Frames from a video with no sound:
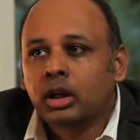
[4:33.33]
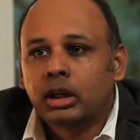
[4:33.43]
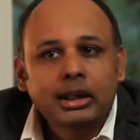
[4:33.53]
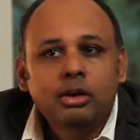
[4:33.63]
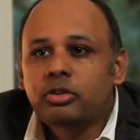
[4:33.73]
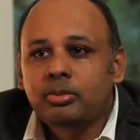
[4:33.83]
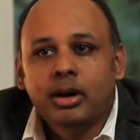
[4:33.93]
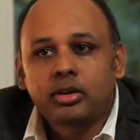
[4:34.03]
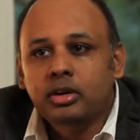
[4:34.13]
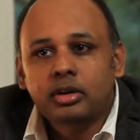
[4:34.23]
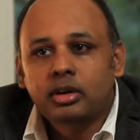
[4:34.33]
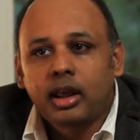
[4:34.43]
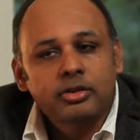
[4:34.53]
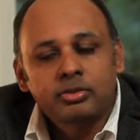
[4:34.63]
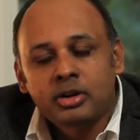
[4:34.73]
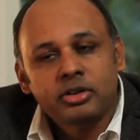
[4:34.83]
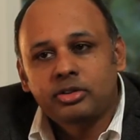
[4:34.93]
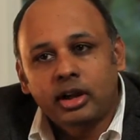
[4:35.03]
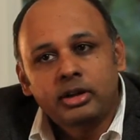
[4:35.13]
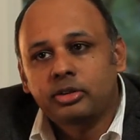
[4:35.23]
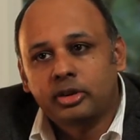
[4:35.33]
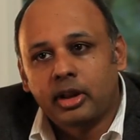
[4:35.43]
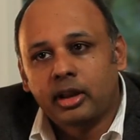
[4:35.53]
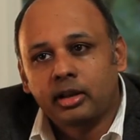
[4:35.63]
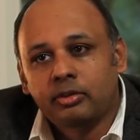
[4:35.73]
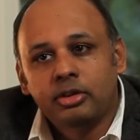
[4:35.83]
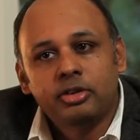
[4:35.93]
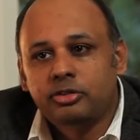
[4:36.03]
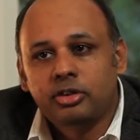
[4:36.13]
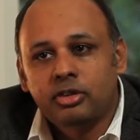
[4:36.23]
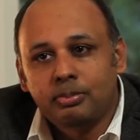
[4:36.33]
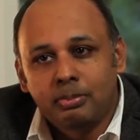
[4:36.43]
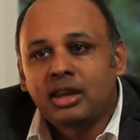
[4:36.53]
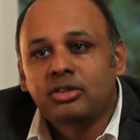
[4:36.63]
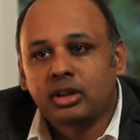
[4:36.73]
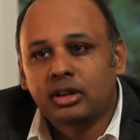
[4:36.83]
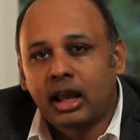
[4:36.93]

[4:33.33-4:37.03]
he knows about it as much as I do today, which is just amazing.